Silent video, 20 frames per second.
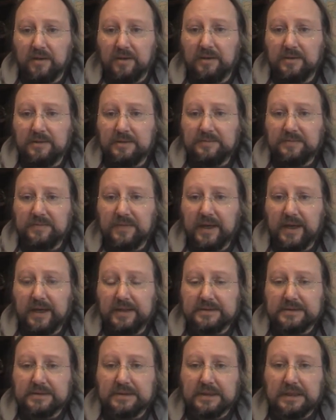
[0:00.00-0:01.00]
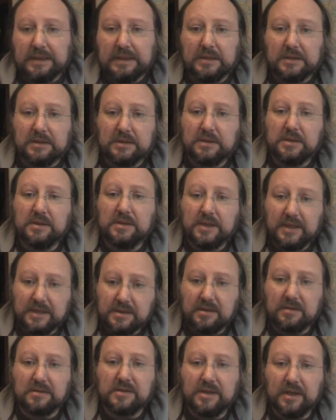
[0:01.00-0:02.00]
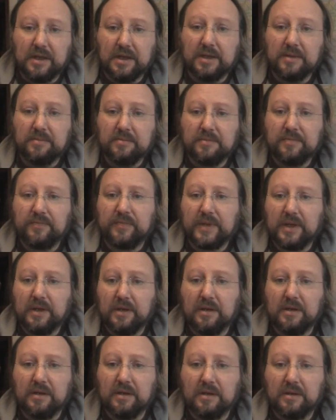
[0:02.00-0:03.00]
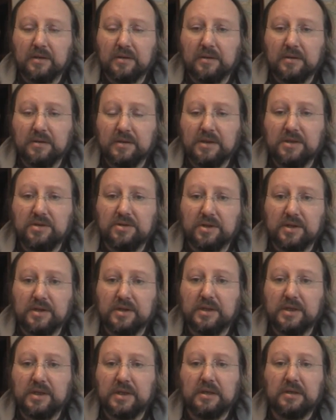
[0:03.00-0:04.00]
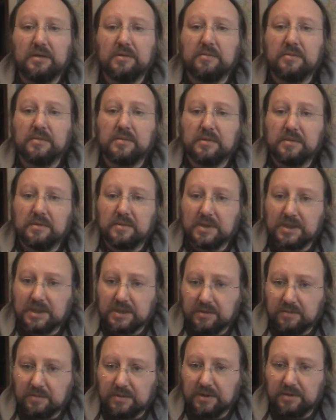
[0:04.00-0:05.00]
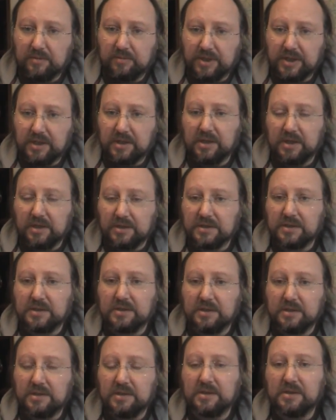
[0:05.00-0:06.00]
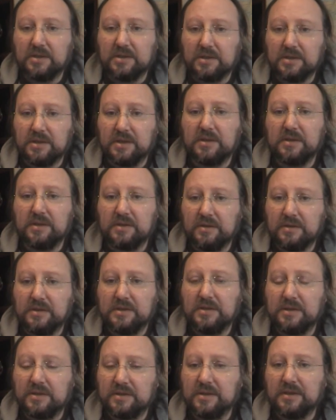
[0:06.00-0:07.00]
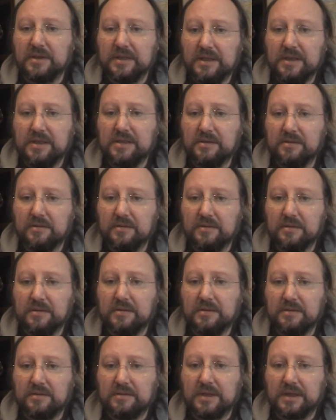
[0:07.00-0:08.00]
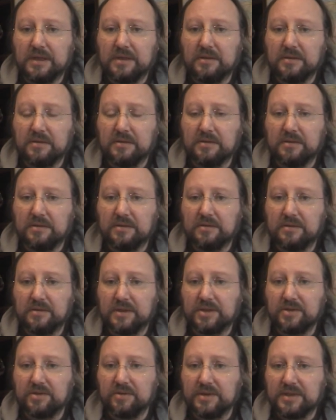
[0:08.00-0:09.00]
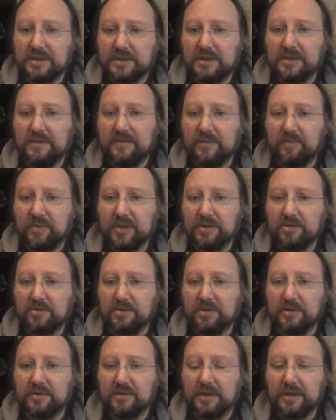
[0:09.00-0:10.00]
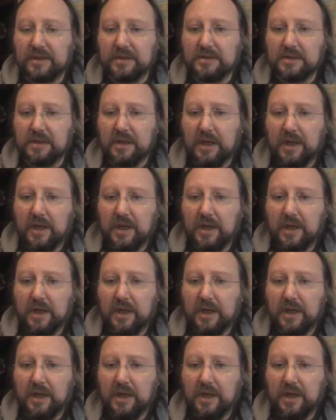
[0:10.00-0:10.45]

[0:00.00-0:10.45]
And it takes a long time initially, because it's not an easy thing to actually see the picture in the lines.